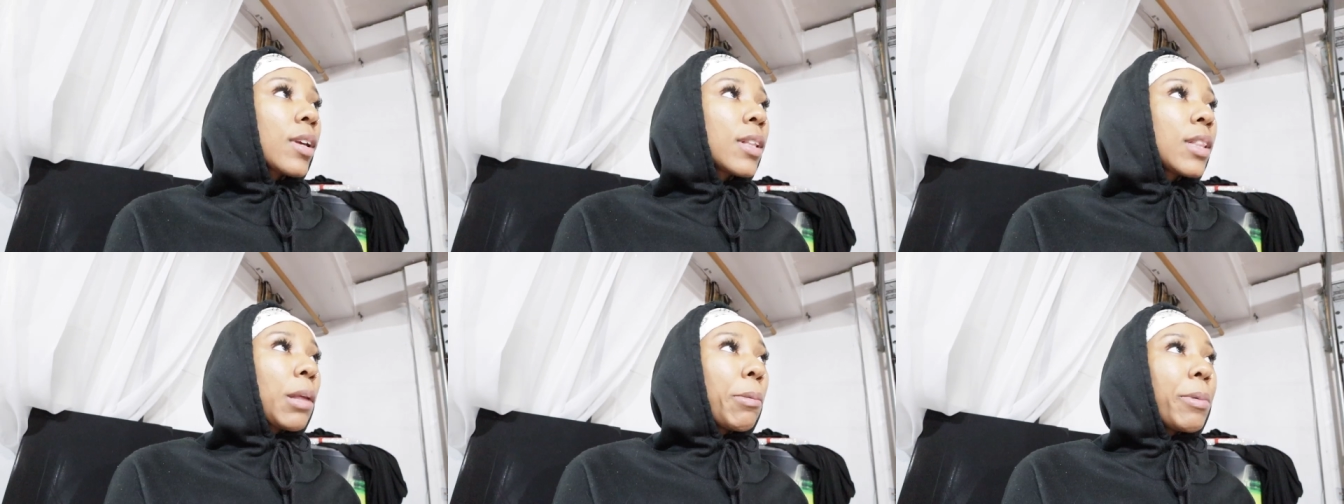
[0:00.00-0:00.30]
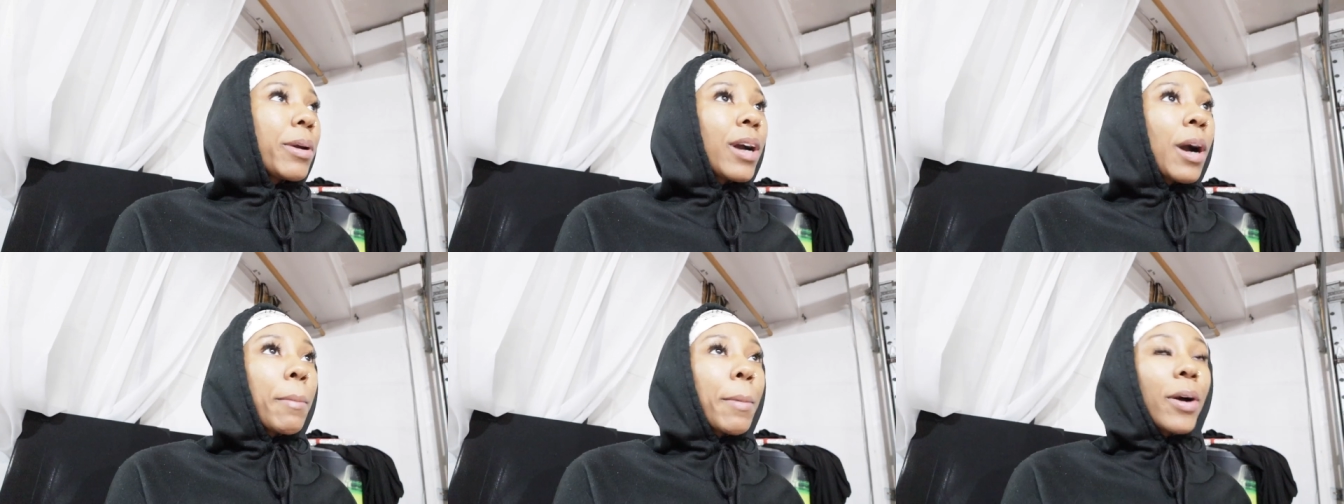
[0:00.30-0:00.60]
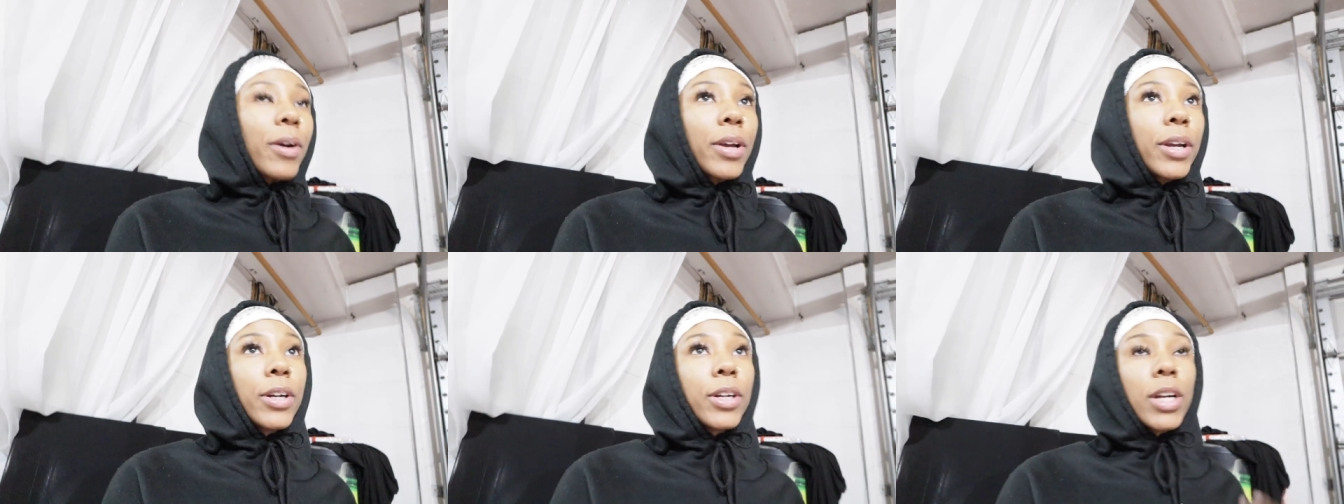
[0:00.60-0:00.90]
Let me come
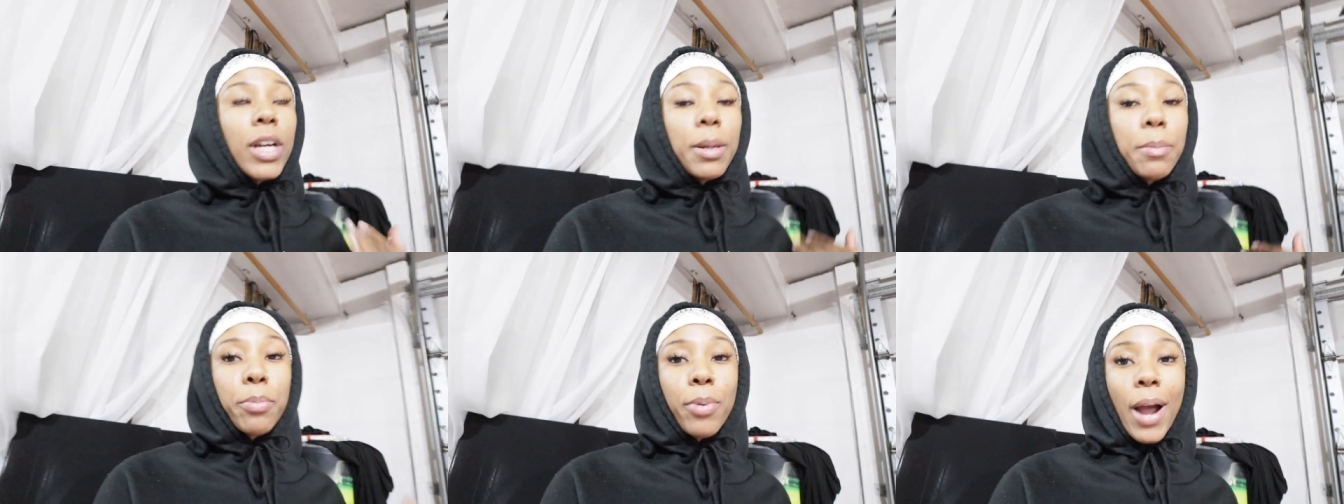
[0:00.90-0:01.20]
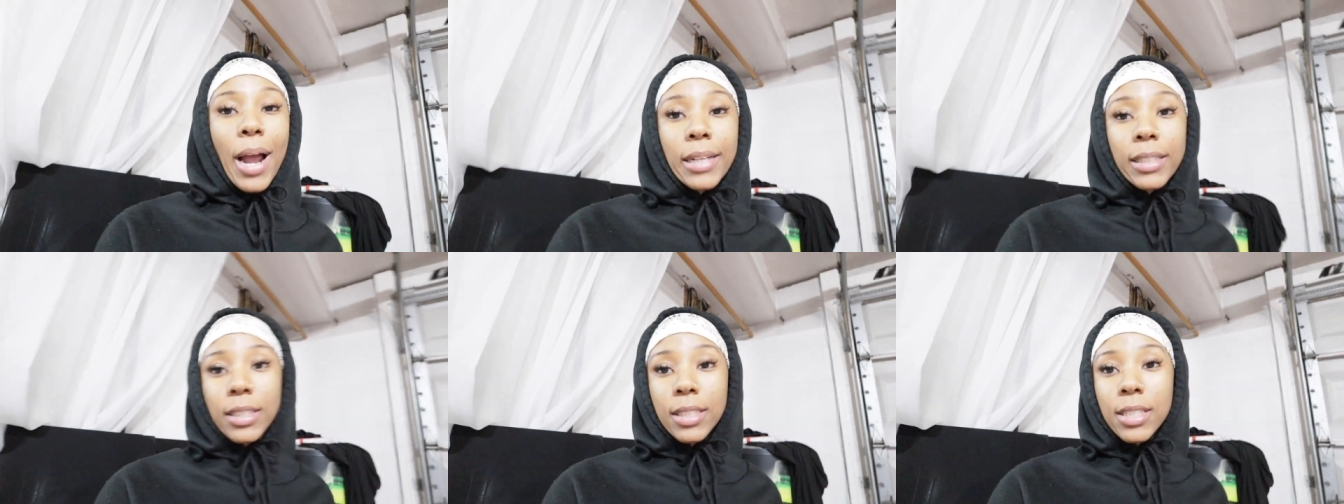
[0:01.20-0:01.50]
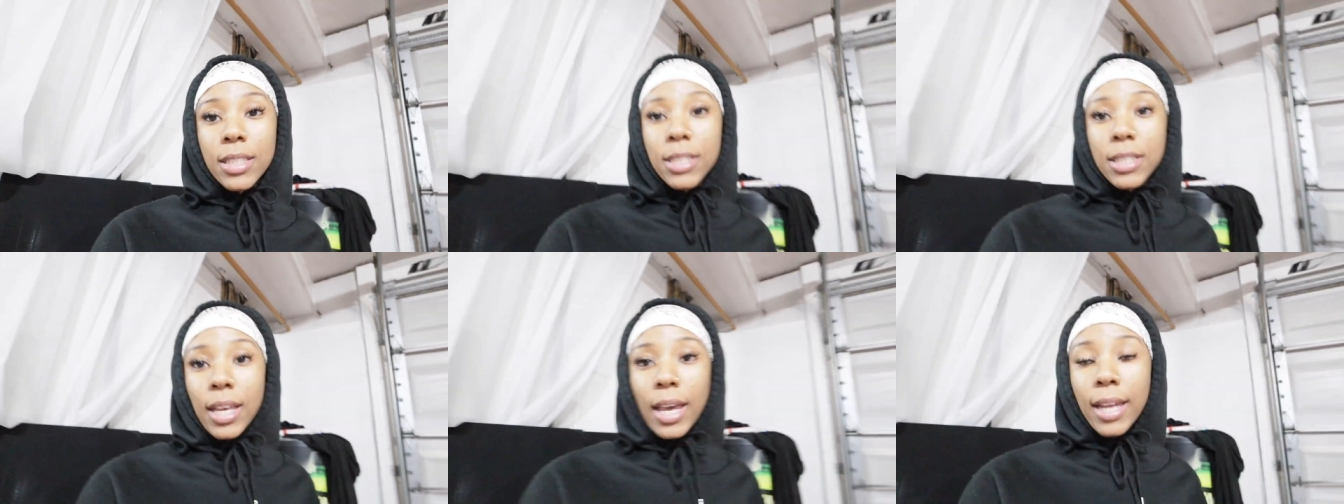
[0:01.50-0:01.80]
out here and
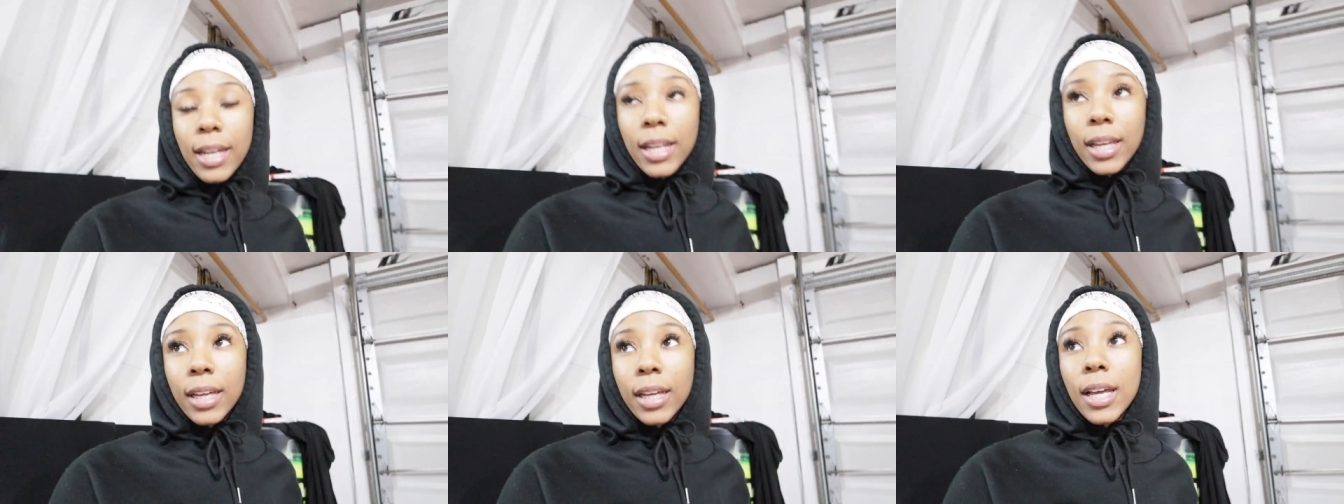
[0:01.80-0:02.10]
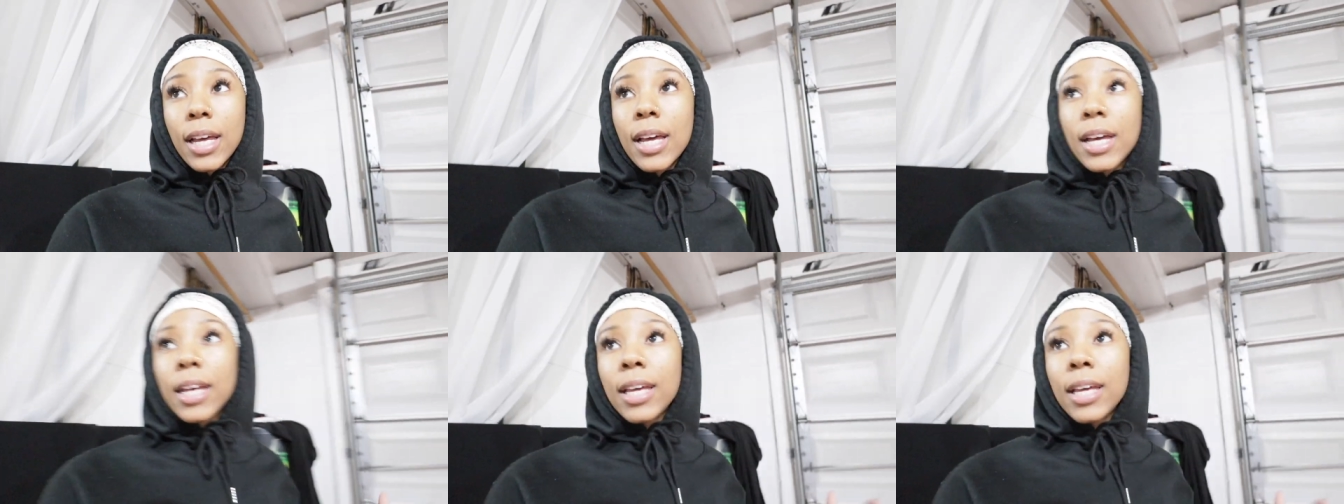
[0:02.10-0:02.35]
practice skating